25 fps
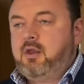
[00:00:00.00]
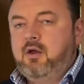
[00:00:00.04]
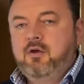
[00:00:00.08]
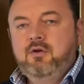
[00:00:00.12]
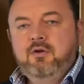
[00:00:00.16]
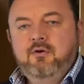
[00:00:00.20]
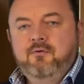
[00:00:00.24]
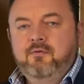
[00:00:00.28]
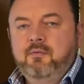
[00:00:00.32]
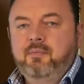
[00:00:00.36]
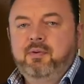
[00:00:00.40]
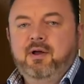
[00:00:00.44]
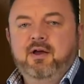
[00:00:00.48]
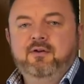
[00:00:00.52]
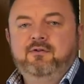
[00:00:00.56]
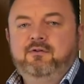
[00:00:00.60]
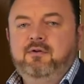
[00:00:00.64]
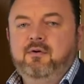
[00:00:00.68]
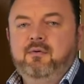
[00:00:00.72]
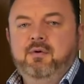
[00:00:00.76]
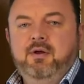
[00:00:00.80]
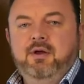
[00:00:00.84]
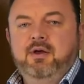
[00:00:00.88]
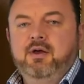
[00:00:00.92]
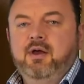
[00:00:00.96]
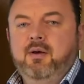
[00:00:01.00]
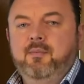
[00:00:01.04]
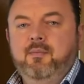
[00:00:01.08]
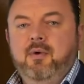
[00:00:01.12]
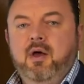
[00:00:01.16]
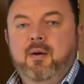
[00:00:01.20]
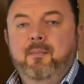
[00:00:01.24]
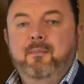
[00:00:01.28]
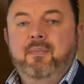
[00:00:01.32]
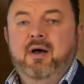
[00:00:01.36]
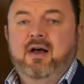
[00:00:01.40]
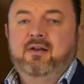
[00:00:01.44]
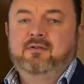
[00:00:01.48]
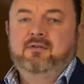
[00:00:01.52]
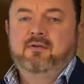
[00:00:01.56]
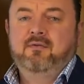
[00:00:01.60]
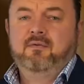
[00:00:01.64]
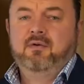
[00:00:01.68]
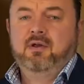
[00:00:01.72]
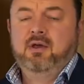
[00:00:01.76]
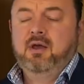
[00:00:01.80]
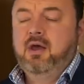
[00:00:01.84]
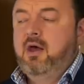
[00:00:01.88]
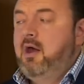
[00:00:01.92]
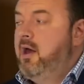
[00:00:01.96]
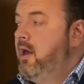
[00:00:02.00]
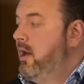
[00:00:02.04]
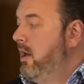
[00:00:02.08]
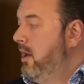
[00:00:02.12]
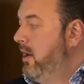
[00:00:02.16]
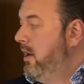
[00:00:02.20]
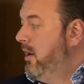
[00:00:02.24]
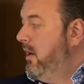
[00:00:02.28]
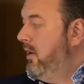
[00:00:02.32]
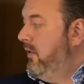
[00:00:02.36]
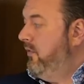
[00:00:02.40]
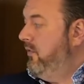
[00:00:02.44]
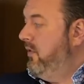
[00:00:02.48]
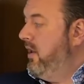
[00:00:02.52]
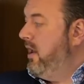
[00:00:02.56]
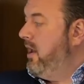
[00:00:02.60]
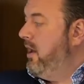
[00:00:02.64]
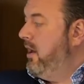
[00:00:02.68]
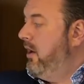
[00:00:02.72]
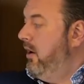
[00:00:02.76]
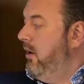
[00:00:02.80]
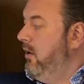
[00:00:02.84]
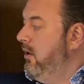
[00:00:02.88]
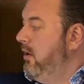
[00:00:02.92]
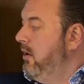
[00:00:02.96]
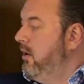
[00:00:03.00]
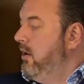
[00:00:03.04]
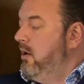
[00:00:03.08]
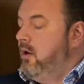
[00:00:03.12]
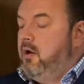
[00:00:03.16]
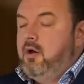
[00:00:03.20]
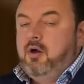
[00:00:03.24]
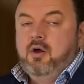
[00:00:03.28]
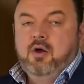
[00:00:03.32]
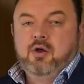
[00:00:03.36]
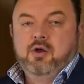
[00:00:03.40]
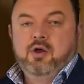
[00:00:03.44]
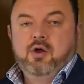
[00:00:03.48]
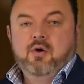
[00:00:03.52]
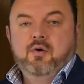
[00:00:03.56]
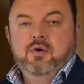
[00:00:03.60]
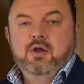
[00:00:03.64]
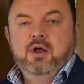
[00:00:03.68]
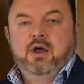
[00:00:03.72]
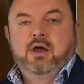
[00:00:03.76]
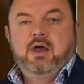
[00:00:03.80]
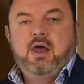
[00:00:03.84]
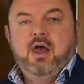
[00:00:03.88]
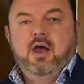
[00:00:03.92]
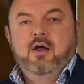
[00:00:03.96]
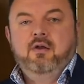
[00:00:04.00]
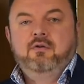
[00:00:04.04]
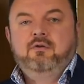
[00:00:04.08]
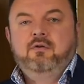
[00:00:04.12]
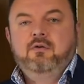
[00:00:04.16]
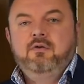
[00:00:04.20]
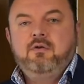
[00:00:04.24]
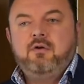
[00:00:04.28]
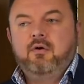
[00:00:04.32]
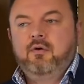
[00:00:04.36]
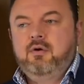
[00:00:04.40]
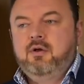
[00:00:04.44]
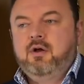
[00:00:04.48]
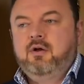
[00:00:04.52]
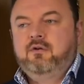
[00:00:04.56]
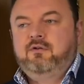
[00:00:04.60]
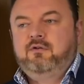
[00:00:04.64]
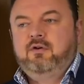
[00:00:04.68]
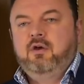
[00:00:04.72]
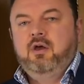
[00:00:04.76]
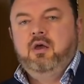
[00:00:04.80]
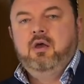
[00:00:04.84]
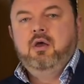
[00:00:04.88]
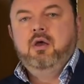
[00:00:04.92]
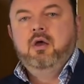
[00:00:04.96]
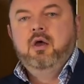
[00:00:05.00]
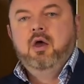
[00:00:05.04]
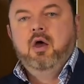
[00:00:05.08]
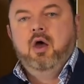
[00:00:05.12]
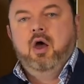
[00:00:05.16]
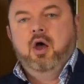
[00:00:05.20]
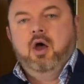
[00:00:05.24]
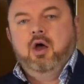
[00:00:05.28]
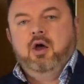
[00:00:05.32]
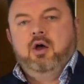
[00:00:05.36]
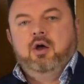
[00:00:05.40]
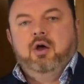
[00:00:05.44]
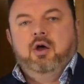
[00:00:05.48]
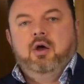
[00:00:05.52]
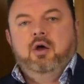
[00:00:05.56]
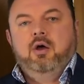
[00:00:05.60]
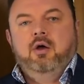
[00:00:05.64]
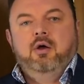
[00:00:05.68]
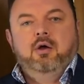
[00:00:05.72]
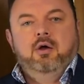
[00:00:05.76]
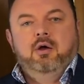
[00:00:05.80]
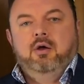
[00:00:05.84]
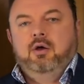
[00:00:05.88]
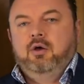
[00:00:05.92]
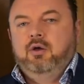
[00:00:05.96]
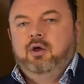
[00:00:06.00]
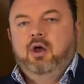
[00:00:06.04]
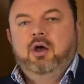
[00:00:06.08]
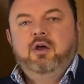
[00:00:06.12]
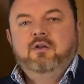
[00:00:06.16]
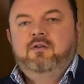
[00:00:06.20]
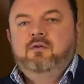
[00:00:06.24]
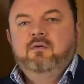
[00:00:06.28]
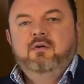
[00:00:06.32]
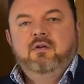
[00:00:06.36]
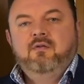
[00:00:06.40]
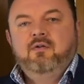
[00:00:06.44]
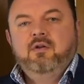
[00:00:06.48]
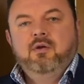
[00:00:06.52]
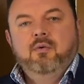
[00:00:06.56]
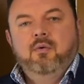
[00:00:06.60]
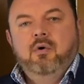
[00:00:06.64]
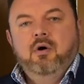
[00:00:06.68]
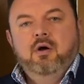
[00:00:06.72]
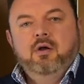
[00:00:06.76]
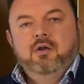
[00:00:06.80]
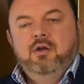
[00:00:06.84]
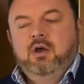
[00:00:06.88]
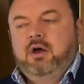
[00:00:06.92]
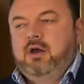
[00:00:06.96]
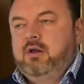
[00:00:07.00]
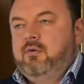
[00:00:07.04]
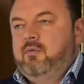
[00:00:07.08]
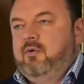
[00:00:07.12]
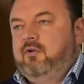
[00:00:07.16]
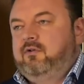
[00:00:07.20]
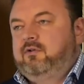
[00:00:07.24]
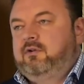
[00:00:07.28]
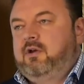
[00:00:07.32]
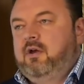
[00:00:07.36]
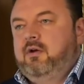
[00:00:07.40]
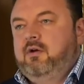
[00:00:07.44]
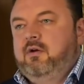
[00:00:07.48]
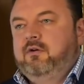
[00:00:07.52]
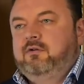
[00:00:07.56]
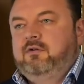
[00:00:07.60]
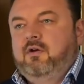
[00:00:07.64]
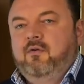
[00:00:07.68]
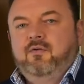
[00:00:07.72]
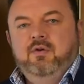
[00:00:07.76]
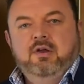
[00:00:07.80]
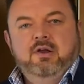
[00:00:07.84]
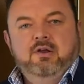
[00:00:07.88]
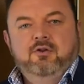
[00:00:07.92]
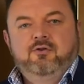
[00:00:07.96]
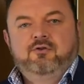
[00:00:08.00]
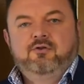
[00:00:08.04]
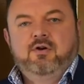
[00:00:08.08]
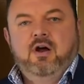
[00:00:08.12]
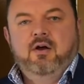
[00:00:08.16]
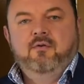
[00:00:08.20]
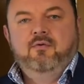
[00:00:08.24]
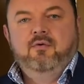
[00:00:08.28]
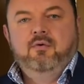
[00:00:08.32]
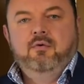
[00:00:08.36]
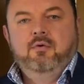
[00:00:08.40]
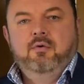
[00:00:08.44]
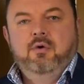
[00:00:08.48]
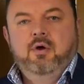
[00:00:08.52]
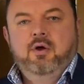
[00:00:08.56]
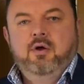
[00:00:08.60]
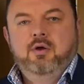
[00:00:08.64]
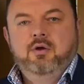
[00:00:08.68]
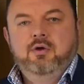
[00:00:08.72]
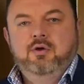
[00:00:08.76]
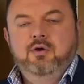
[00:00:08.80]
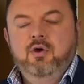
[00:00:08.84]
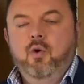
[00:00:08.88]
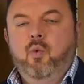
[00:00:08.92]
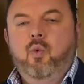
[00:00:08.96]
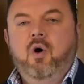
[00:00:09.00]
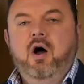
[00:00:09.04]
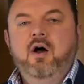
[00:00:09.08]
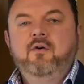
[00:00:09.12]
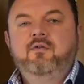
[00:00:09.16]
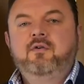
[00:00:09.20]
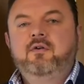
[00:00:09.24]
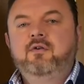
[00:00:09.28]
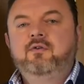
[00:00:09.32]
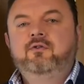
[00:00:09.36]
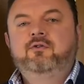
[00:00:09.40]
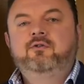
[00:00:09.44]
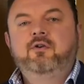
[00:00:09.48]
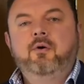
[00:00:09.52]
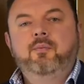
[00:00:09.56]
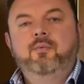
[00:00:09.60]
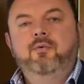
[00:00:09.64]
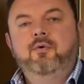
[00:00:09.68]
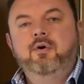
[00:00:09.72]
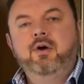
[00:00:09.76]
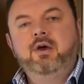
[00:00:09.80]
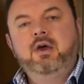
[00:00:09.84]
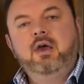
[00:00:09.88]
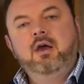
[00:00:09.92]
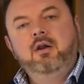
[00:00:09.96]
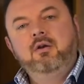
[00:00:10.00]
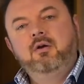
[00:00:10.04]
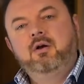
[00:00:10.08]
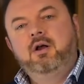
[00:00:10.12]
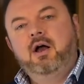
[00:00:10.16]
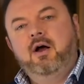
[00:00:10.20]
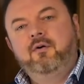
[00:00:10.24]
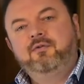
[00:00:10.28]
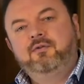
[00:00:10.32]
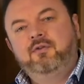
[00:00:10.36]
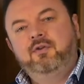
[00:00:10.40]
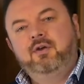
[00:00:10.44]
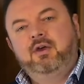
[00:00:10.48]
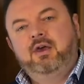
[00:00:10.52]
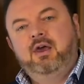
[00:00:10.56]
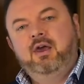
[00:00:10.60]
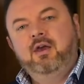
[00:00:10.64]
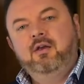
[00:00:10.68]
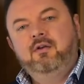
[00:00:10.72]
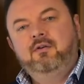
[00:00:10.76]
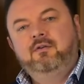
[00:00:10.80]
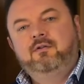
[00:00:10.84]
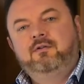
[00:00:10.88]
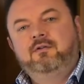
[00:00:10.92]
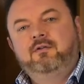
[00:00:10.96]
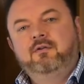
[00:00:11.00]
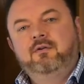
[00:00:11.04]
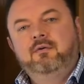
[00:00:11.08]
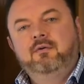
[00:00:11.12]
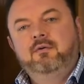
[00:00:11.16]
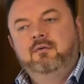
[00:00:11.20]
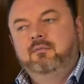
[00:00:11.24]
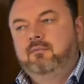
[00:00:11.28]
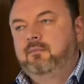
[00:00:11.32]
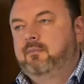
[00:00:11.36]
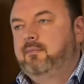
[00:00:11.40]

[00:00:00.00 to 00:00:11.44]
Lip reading: You've replaced your income passively. Now, you're an accountant, you're in IT, you can do whatever you want. You can reskill yourself, you can travel, your wife can stop working, look after the kids,